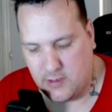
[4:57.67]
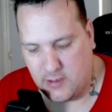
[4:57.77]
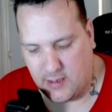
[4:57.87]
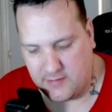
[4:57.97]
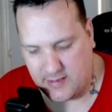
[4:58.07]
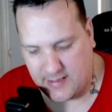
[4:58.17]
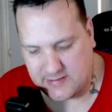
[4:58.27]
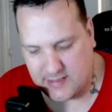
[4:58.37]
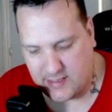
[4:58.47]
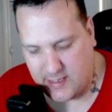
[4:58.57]
And then as
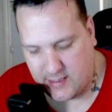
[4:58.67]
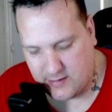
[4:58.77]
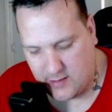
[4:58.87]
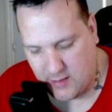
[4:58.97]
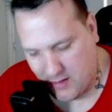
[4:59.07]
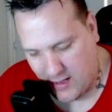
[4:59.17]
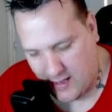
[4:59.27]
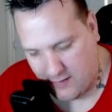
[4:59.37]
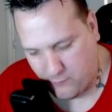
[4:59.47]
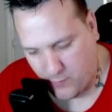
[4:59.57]
they're getting about
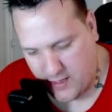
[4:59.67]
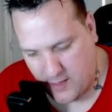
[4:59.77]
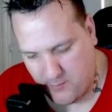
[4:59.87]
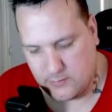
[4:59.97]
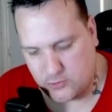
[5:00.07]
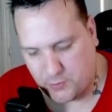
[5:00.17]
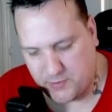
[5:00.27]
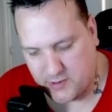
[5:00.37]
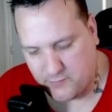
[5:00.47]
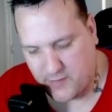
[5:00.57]
halfway up,
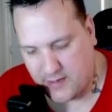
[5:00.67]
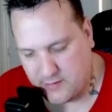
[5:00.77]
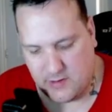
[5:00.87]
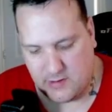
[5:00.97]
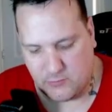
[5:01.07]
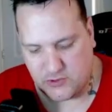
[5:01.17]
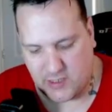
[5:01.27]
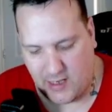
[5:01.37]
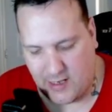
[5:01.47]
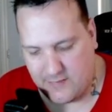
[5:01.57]
dropping Cavan, we're just
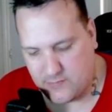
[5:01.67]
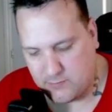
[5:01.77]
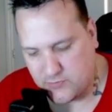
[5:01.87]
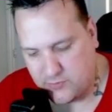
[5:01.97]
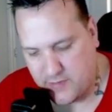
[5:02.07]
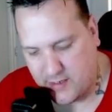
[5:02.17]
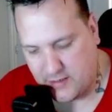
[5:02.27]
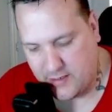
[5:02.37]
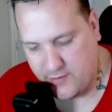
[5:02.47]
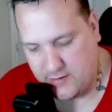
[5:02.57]
going to let them do their
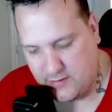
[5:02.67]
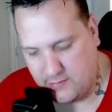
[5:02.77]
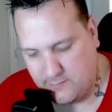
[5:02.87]
clearing.